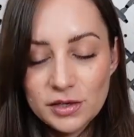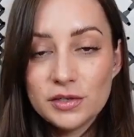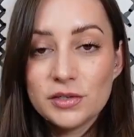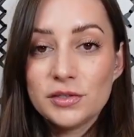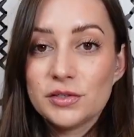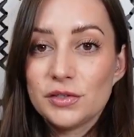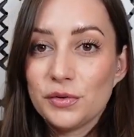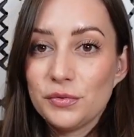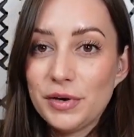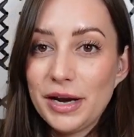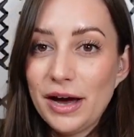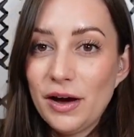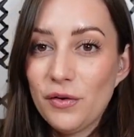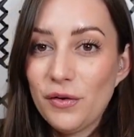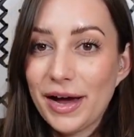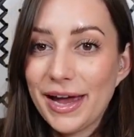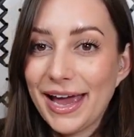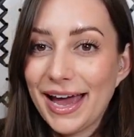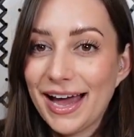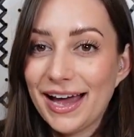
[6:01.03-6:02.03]
So now
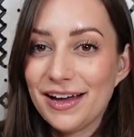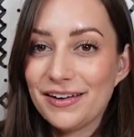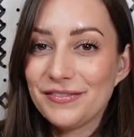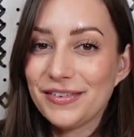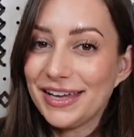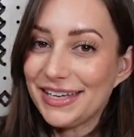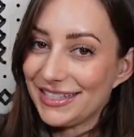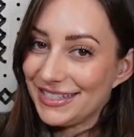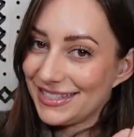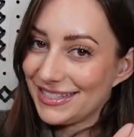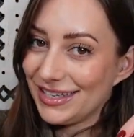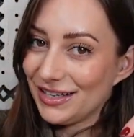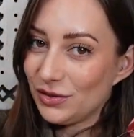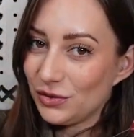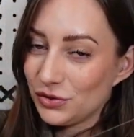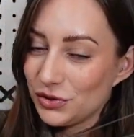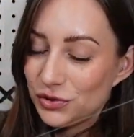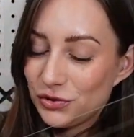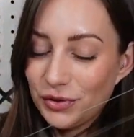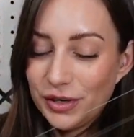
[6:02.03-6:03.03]
I have a single
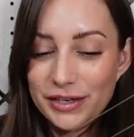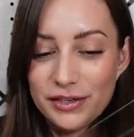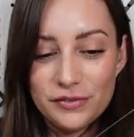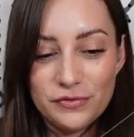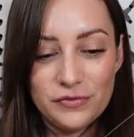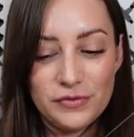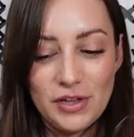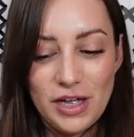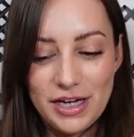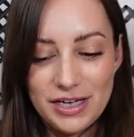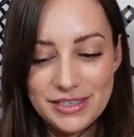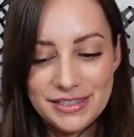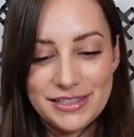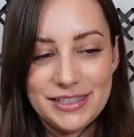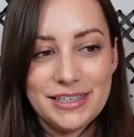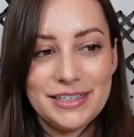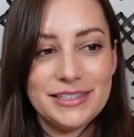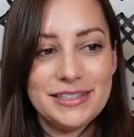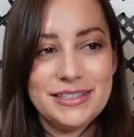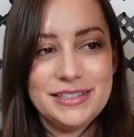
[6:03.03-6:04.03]
strand of floss
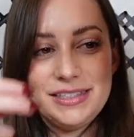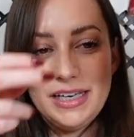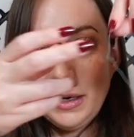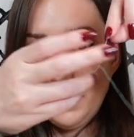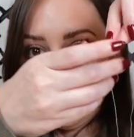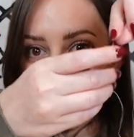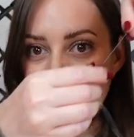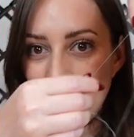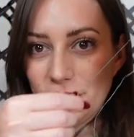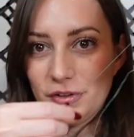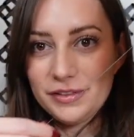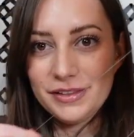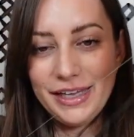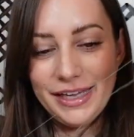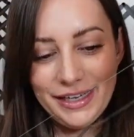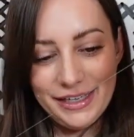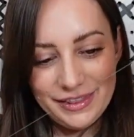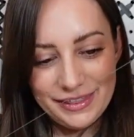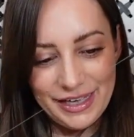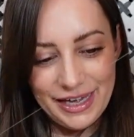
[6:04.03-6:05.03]
that is double the
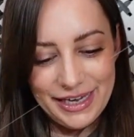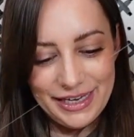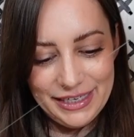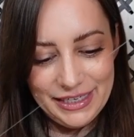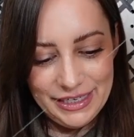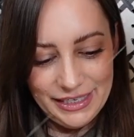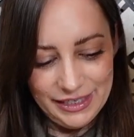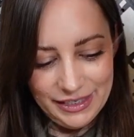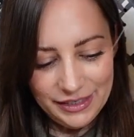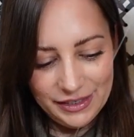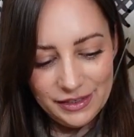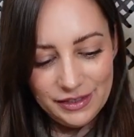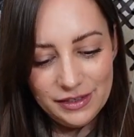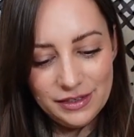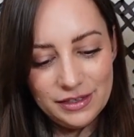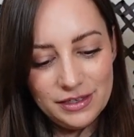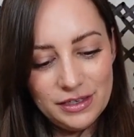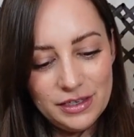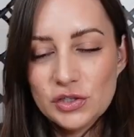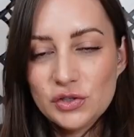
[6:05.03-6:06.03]
length I need.
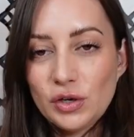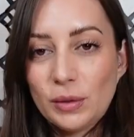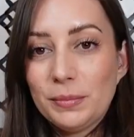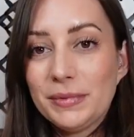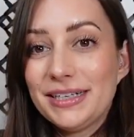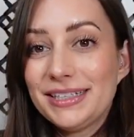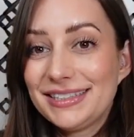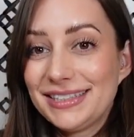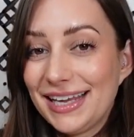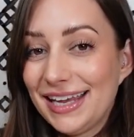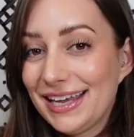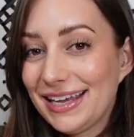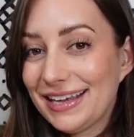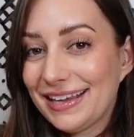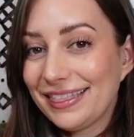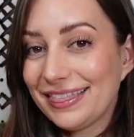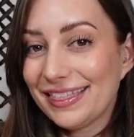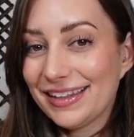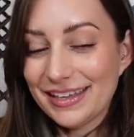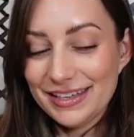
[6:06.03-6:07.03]
So I'm going to take
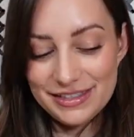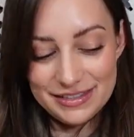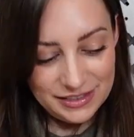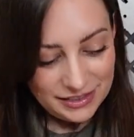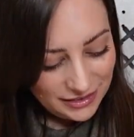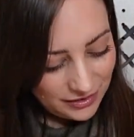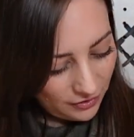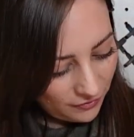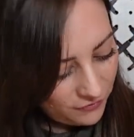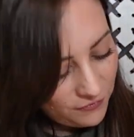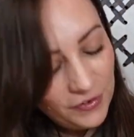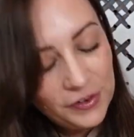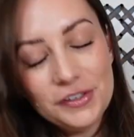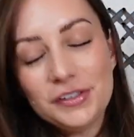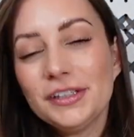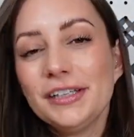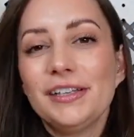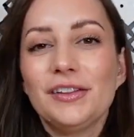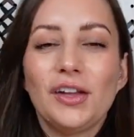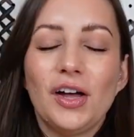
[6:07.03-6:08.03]
this
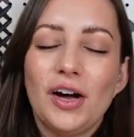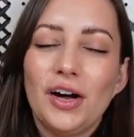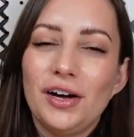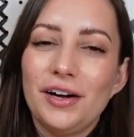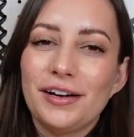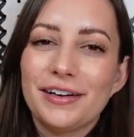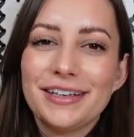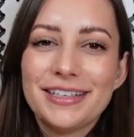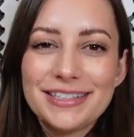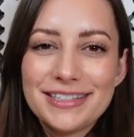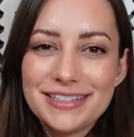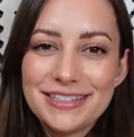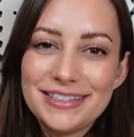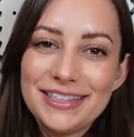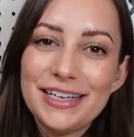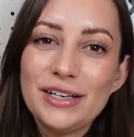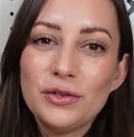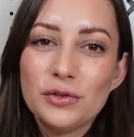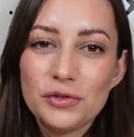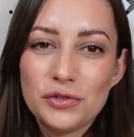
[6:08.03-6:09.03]
fairly long
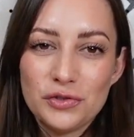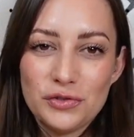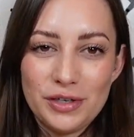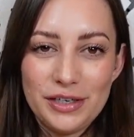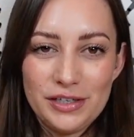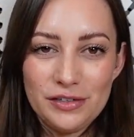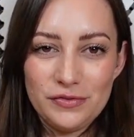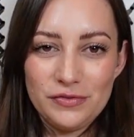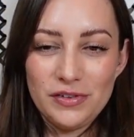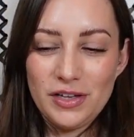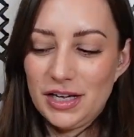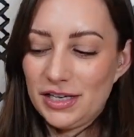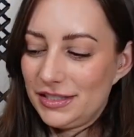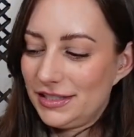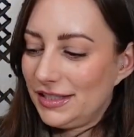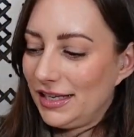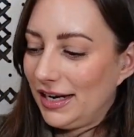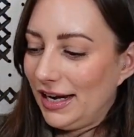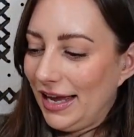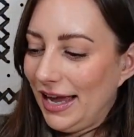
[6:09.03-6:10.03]
single strand of floss
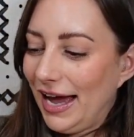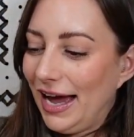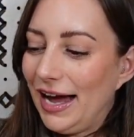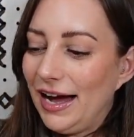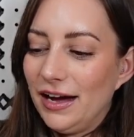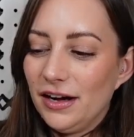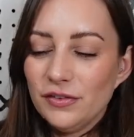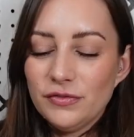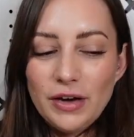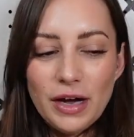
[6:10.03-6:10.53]
that I have.